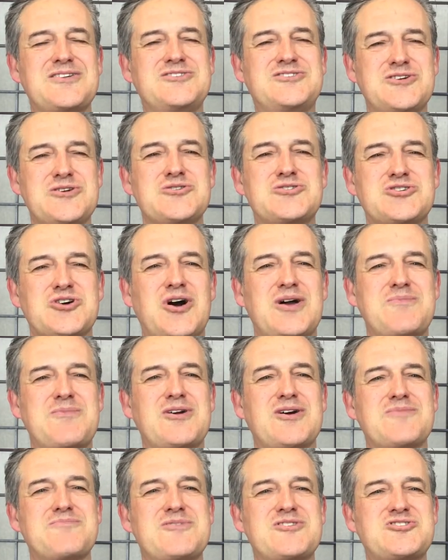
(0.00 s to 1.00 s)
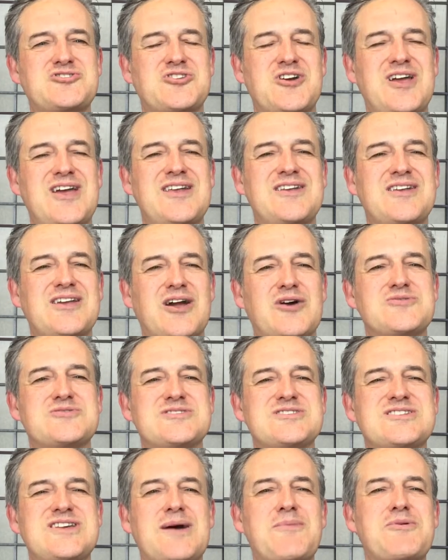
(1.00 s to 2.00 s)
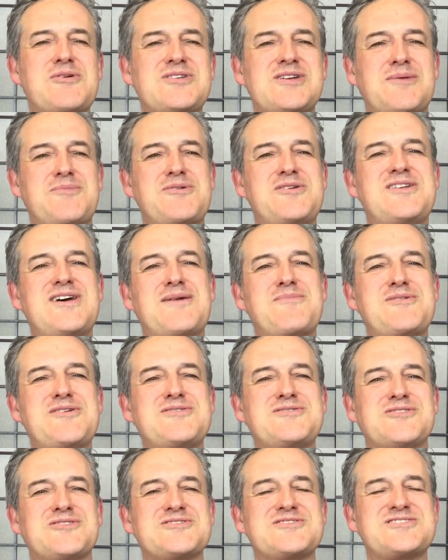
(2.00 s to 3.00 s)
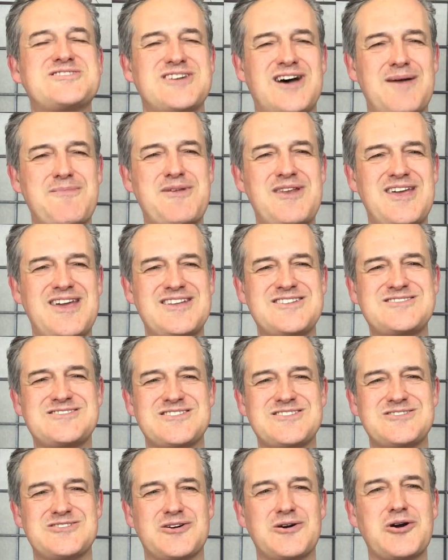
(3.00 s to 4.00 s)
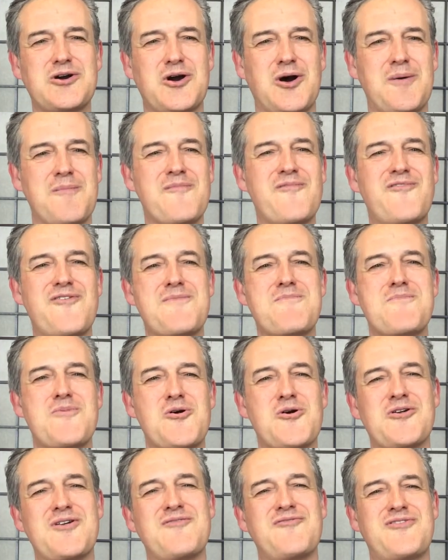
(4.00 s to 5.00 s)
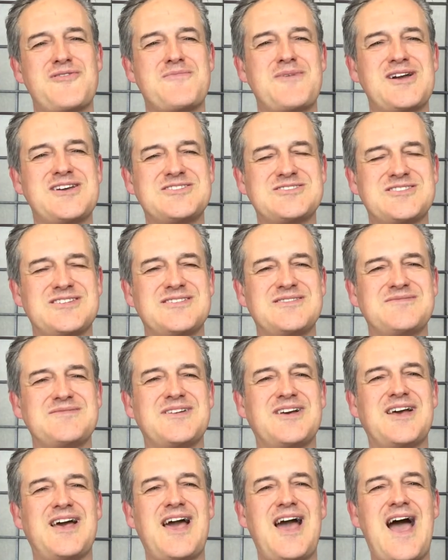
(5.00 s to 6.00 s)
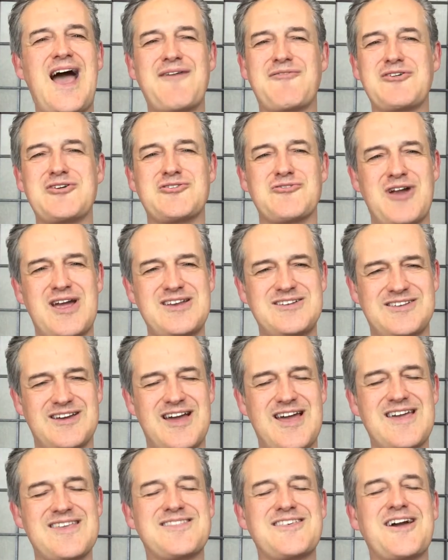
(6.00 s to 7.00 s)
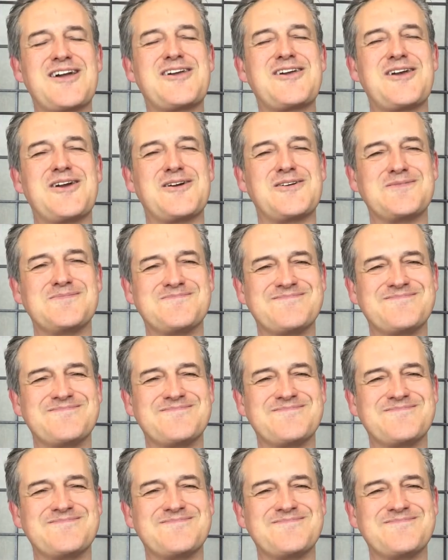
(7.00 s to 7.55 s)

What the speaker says: Do join me on retreat. Go to www.simonhinton.com for more information. Have a great day. Thank you.